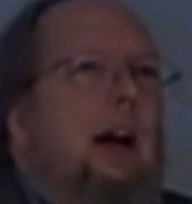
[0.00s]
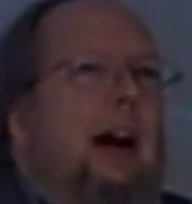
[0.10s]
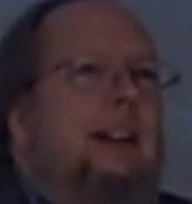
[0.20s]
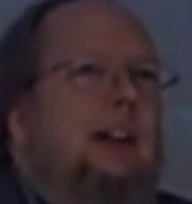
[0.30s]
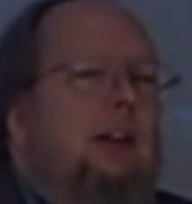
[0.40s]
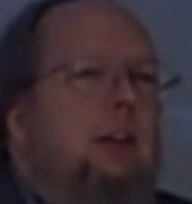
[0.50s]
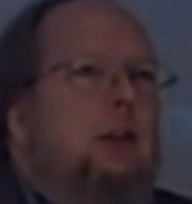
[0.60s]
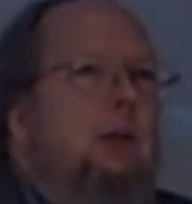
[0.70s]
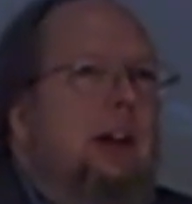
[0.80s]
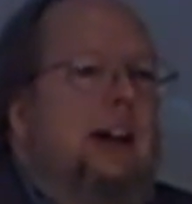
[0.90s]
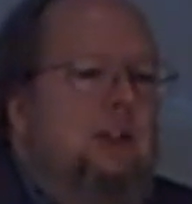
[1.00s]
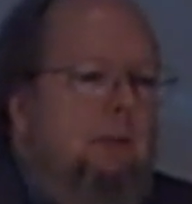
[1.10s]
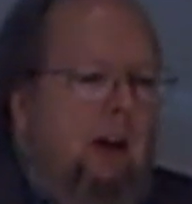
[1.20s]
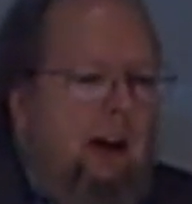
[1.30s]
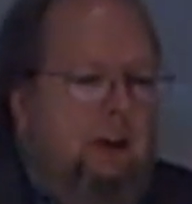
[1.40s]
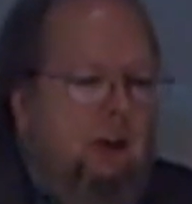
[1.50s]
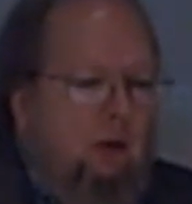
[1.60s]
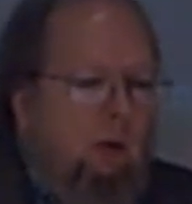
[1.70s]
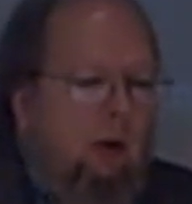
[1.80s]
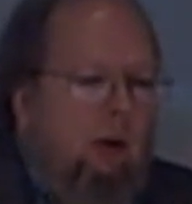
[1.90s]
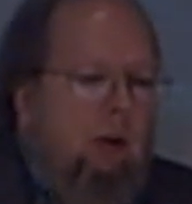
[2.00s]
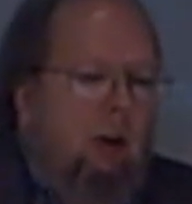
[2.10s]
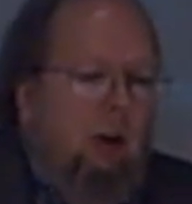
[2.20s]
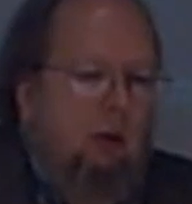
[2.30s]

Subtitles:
I think there are 2 kinds of blogs in the world.